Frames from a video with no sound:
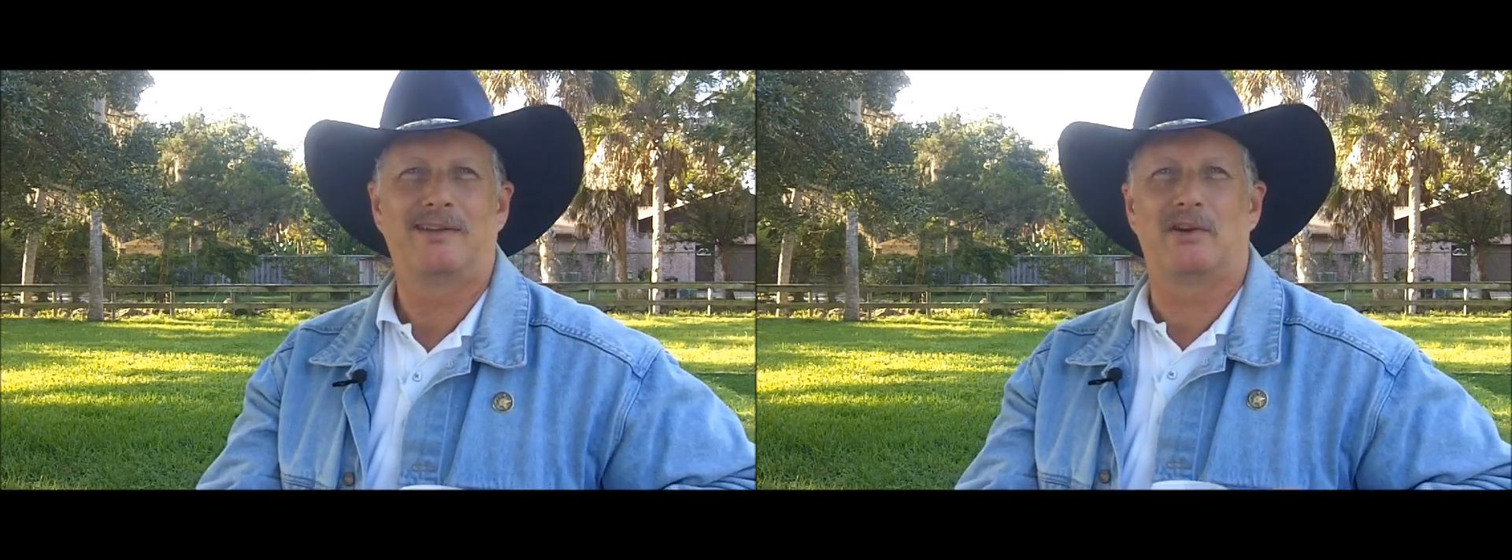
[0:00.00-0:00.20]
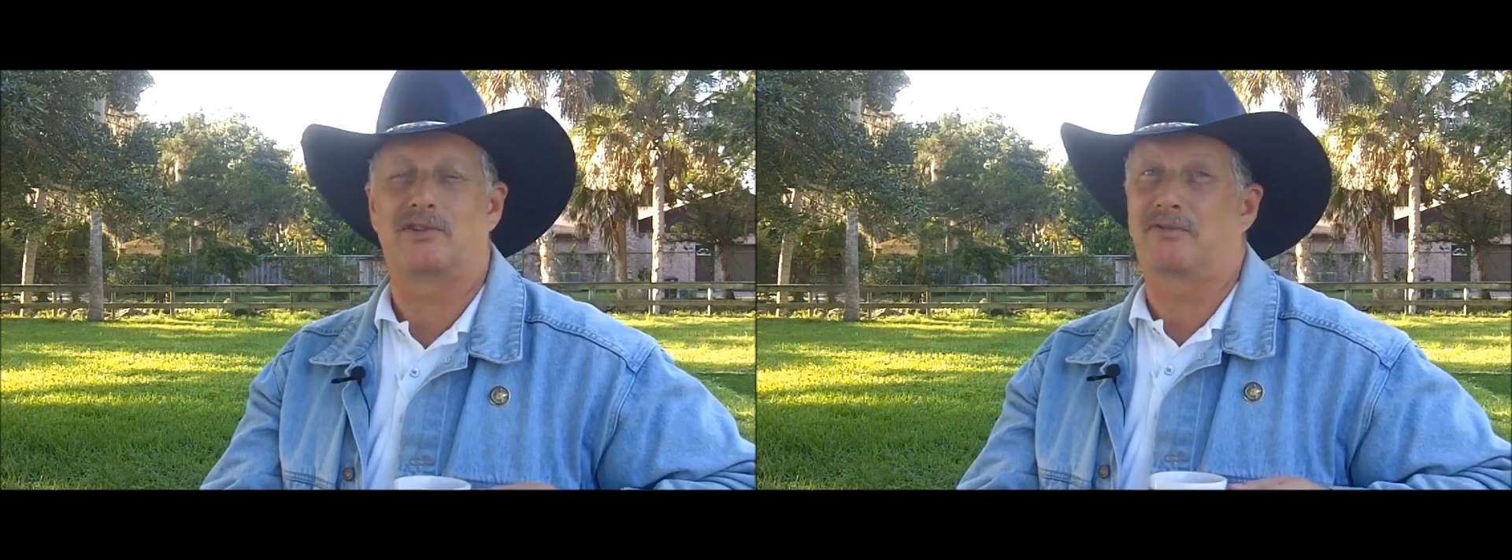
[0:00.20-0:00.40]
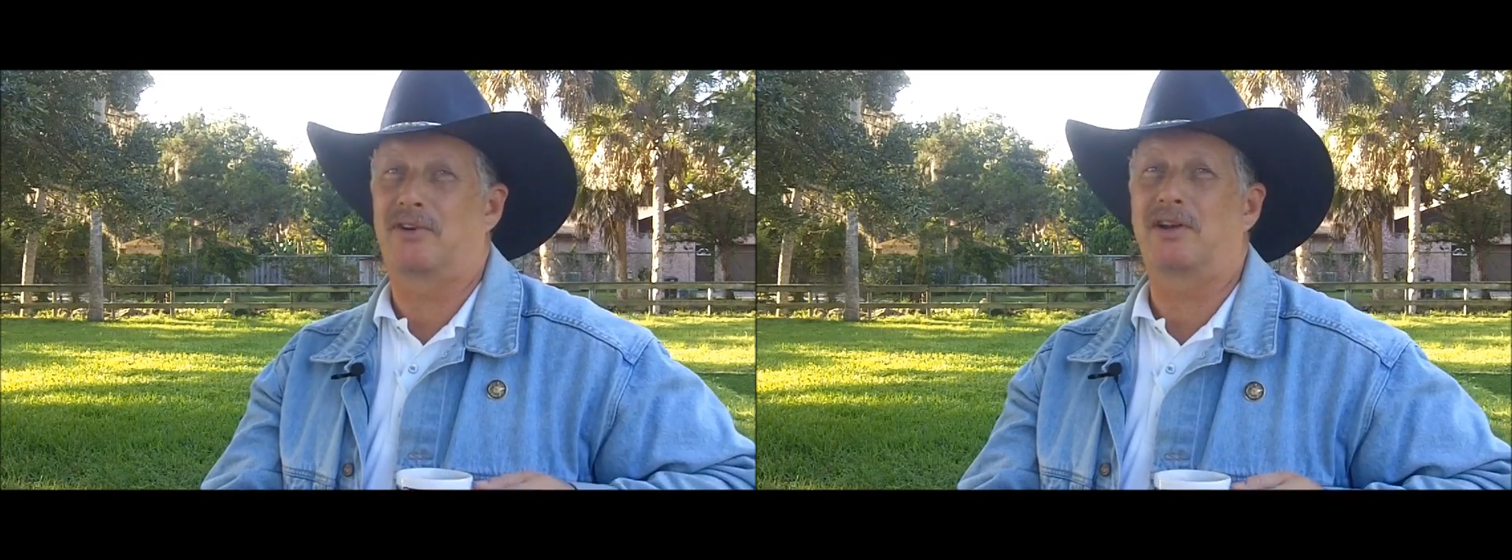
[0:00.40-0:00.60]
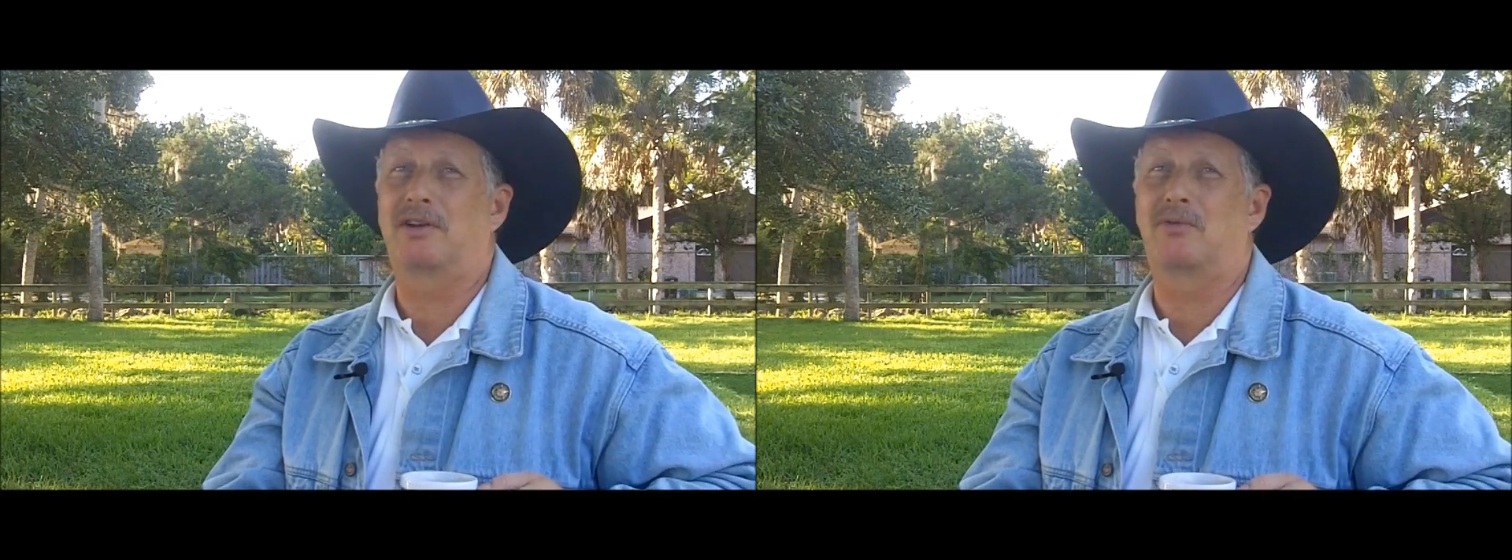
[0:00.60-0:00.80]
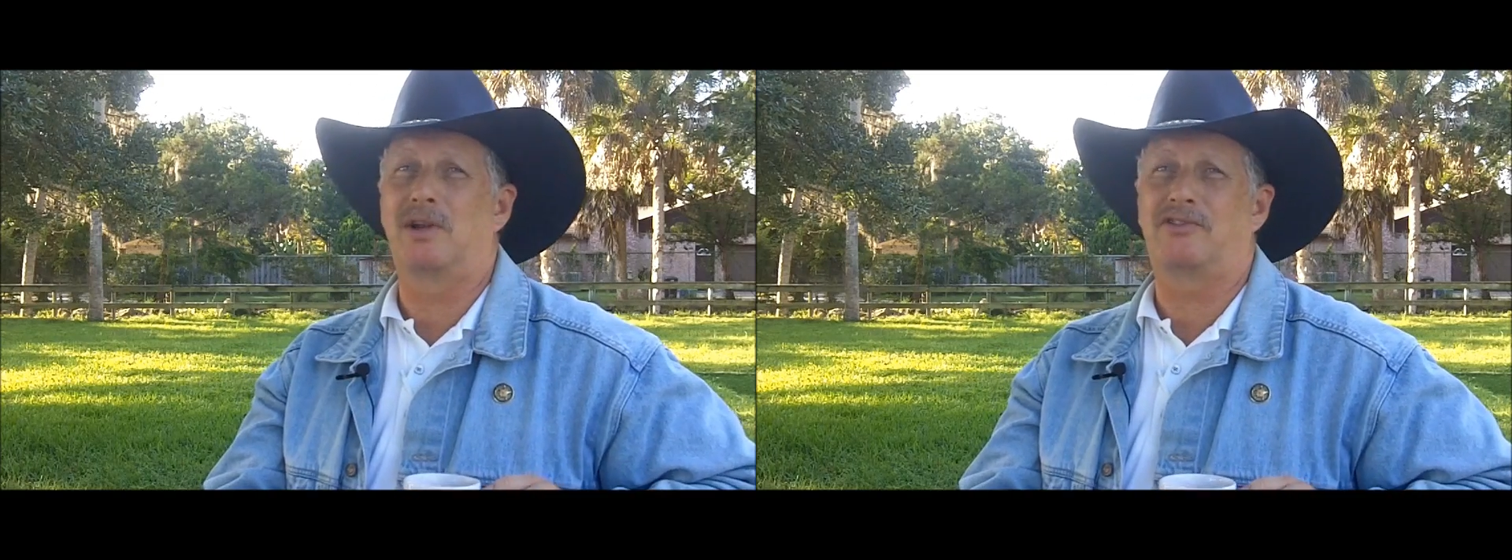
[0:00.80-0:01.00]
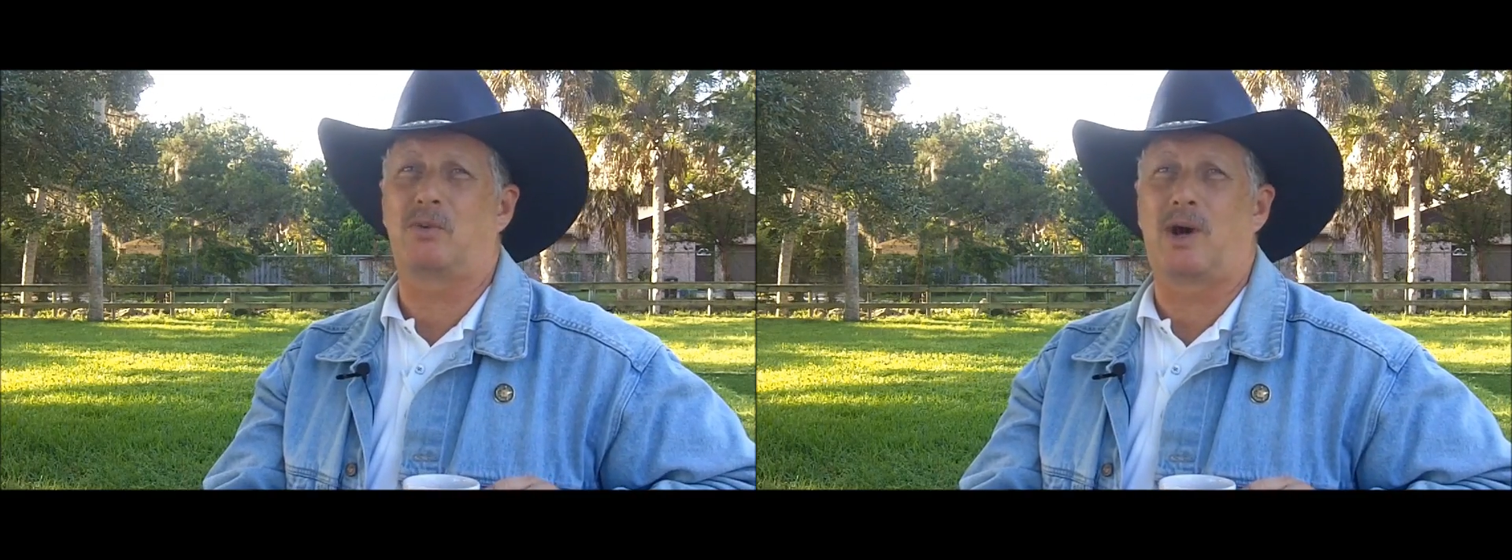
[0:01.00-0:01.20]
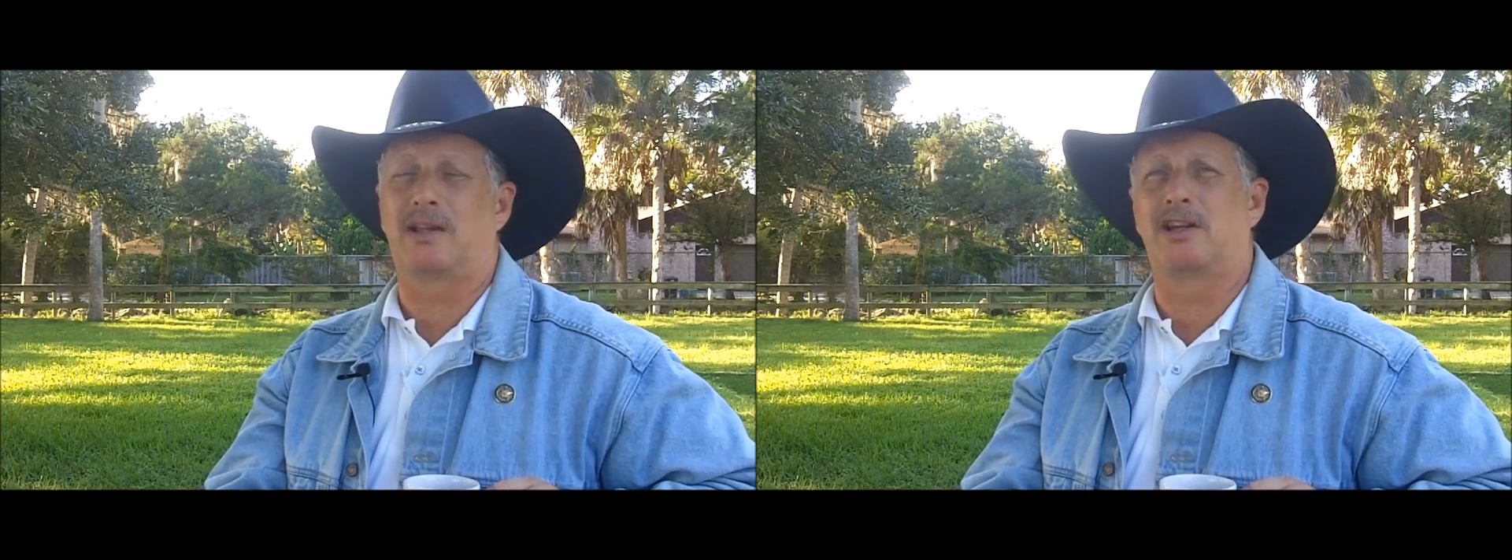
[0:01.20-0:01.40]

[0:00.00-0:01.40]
There's a very good reason why